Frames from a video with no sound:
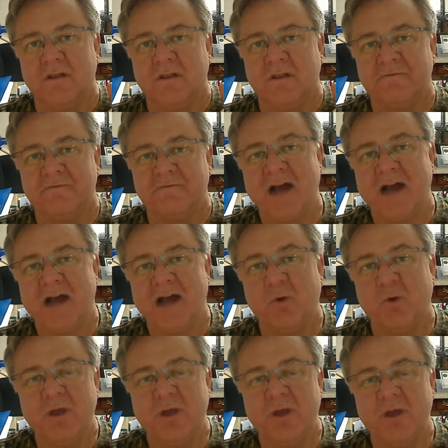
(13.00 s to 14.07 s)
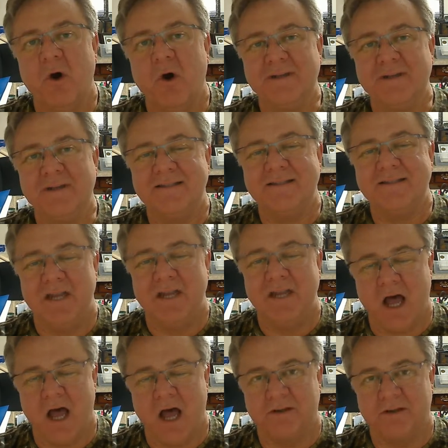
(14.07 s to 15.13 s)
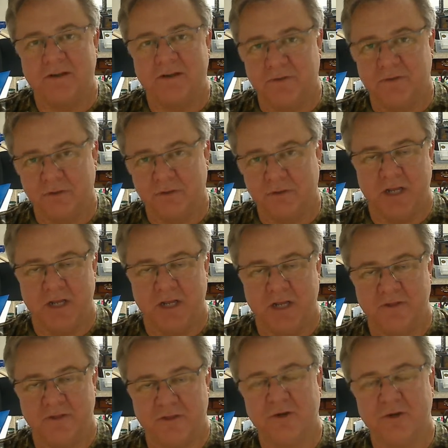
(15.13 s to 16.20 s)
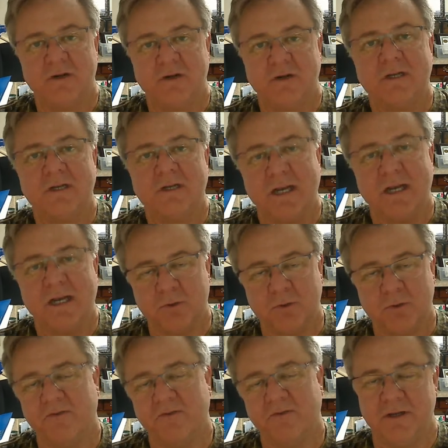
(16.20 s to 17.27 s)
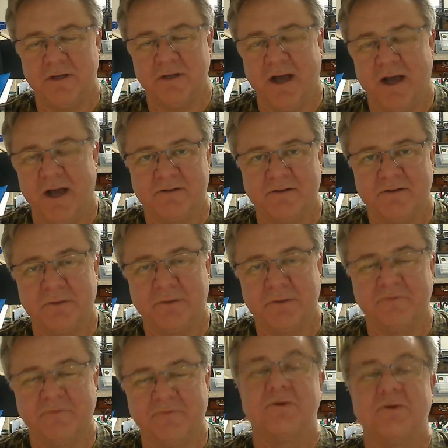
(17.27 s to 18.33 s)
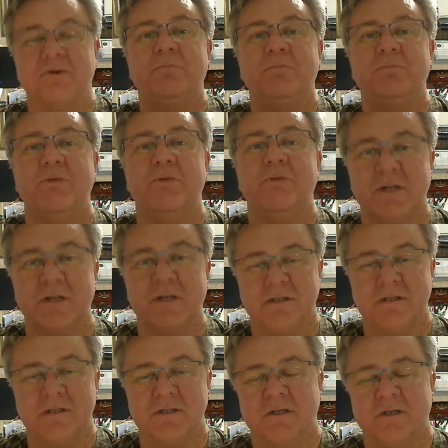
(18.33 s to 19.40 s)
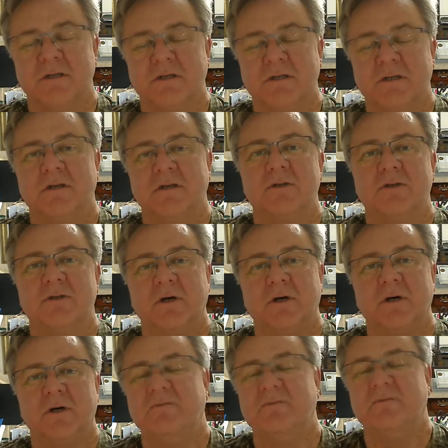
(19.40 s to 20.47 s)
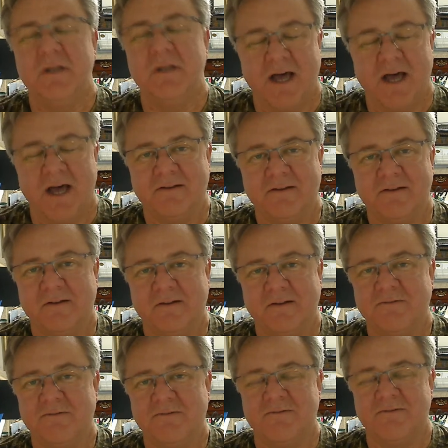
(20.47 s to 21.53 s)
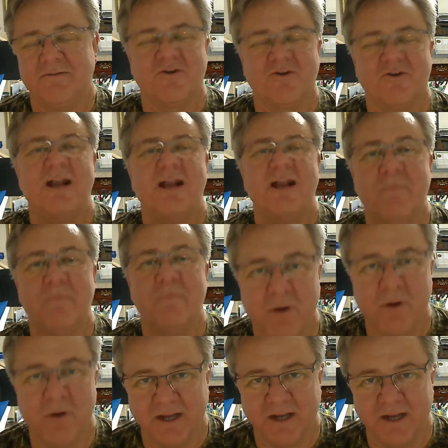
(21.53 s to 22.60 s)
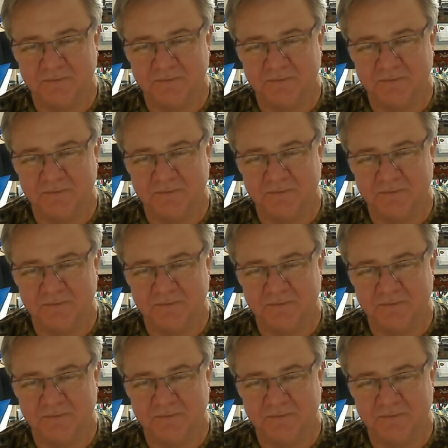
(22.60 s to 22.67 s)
the final will be open tonight, Thursday the 3rd at 12 midnight, or if you're a purist, 12 midnight Friday morning.